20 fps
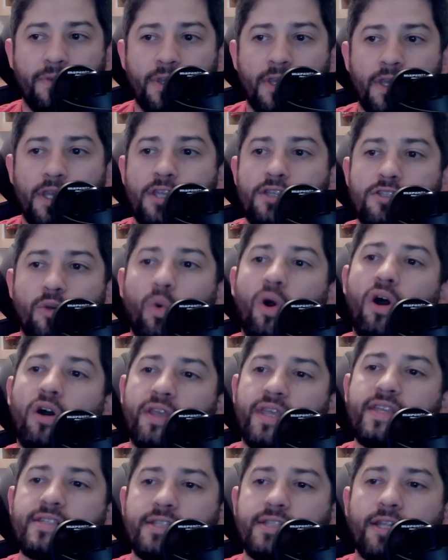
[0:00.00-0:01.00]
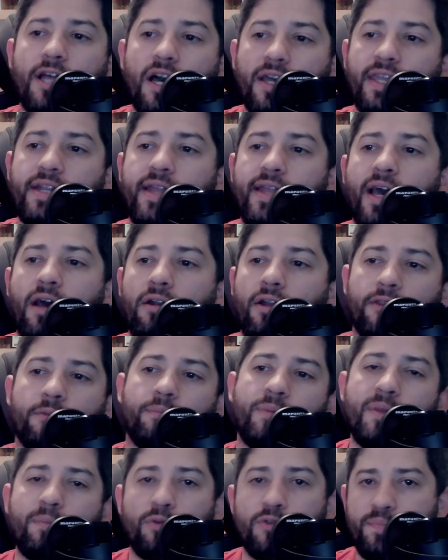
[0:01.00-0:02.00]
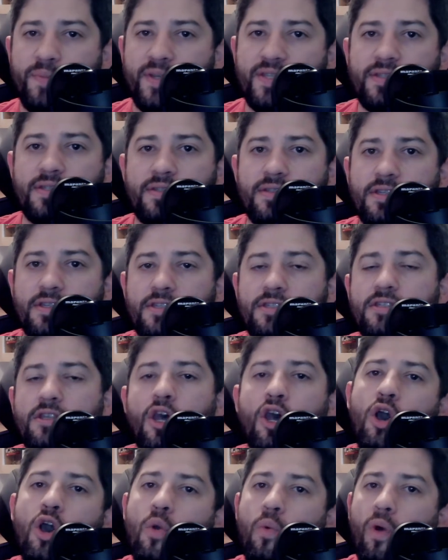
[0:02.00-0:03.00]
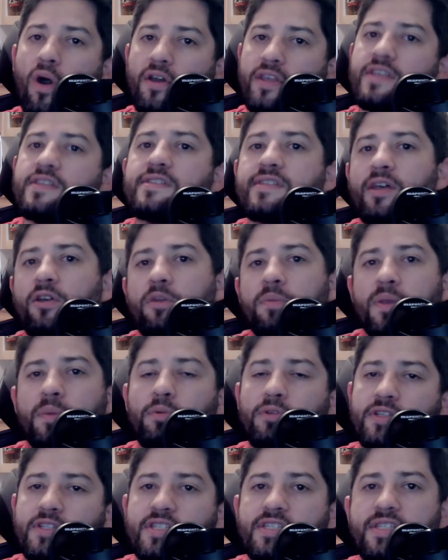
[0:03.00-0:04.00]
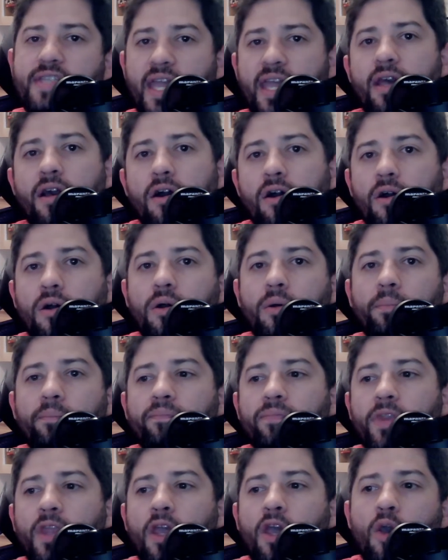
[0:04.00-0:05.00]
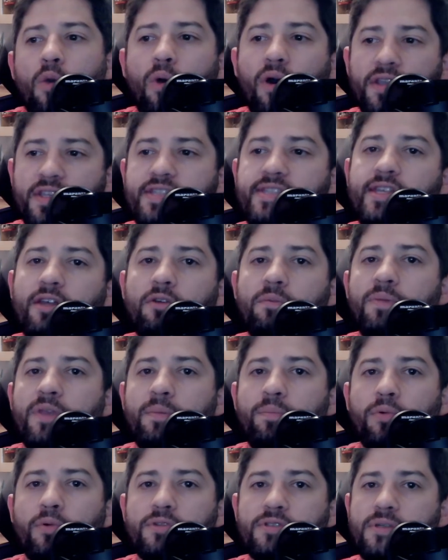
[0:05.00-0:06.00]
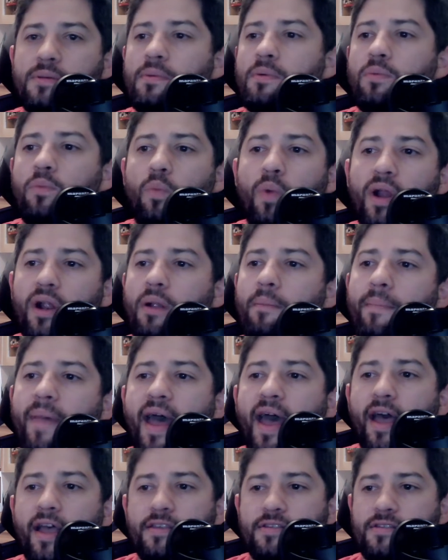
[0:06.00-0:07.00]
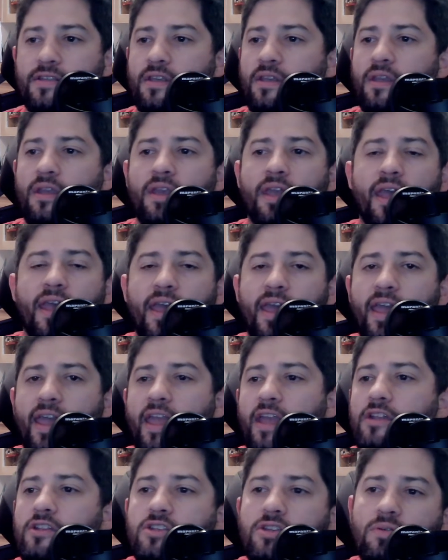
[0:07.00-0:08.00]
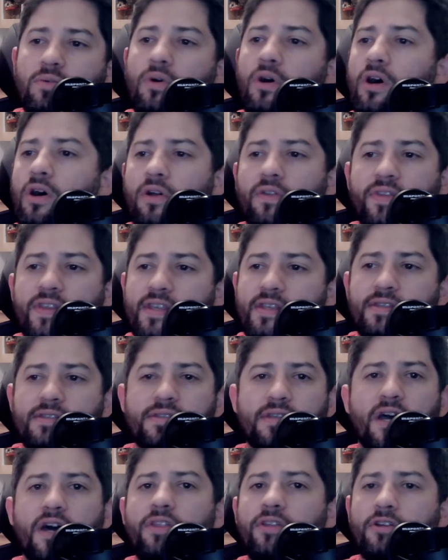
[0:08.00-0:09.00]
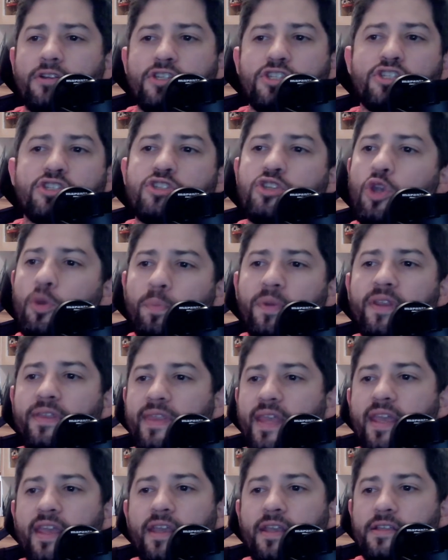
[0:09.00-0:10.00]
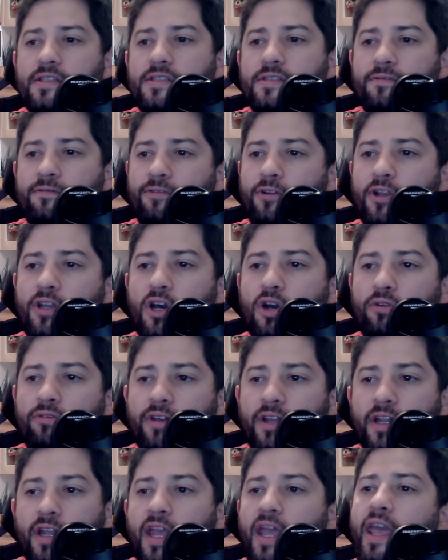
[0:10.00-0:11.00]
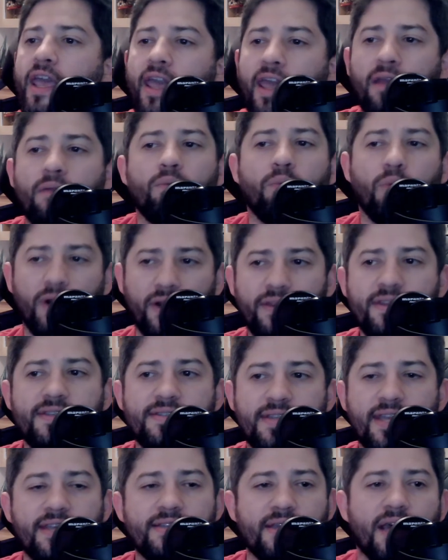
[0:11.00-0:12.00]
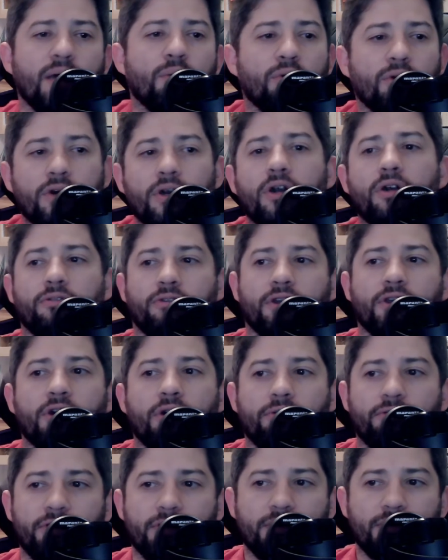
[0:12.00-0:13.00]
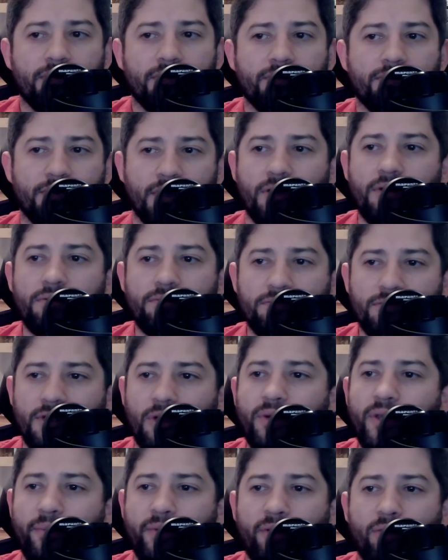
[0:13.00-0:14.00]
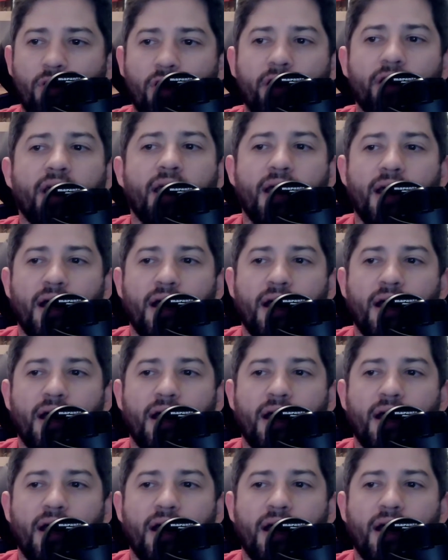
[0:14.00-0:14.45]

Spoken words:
So while he's locking down other people's businesses, while he's telling people to stay home, while he's telling people to wear a mask and do all these other stupid things for COVID, and one of these days I will go over COVID. Don't get me wrong.